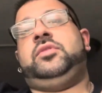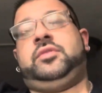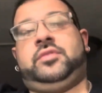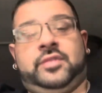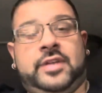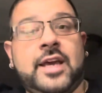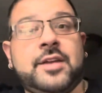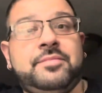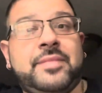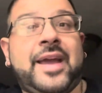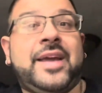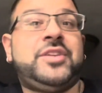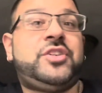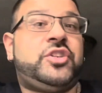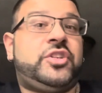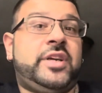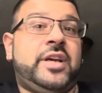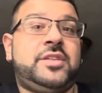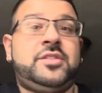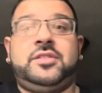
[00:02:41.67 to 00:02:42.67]
Dead Man's
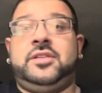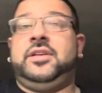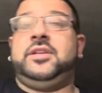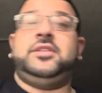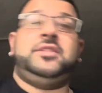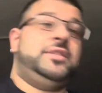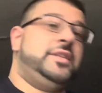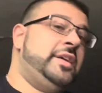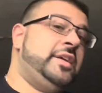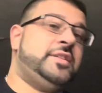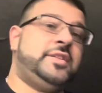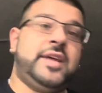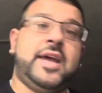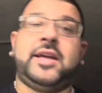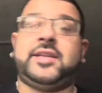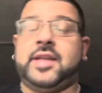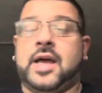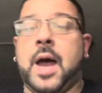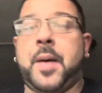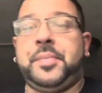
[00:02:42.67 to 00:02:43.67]
Chest is the
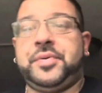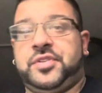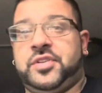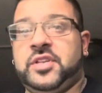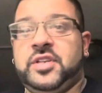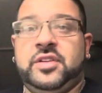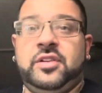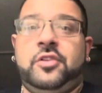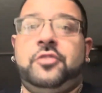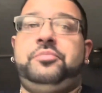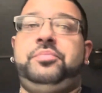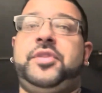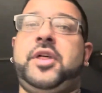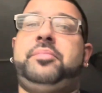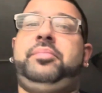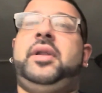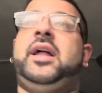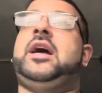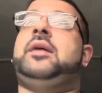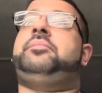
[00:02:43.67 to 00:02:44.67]
exact opposite of the
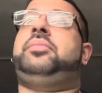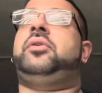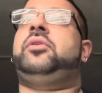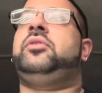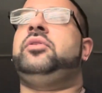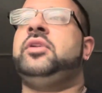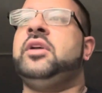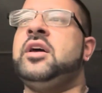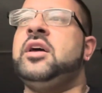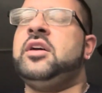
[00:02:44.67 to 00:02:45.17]
Black Pearl.